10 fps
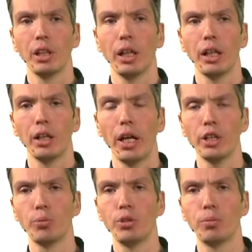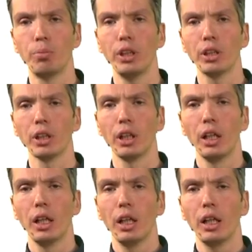As we speak,
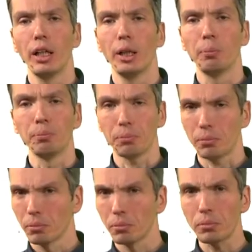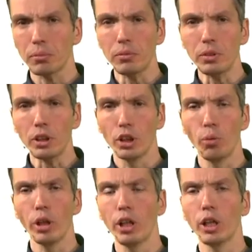the
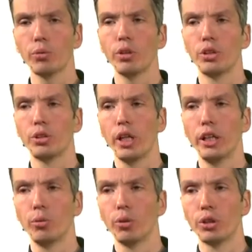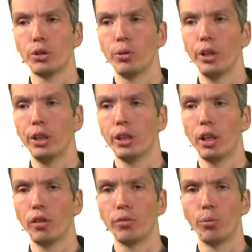100th anniversary
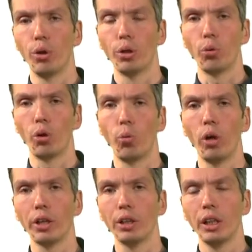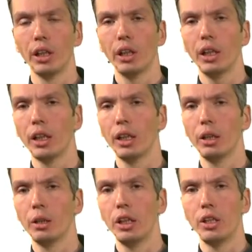of World War
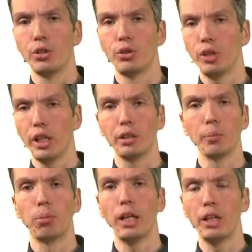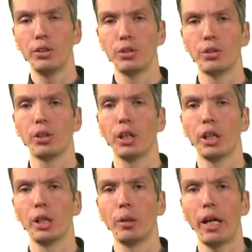I is taking place
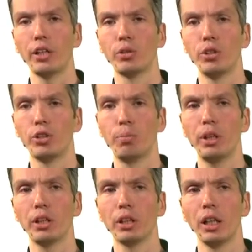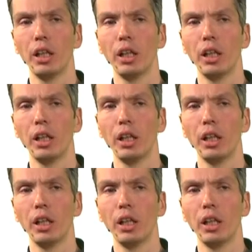as we speak.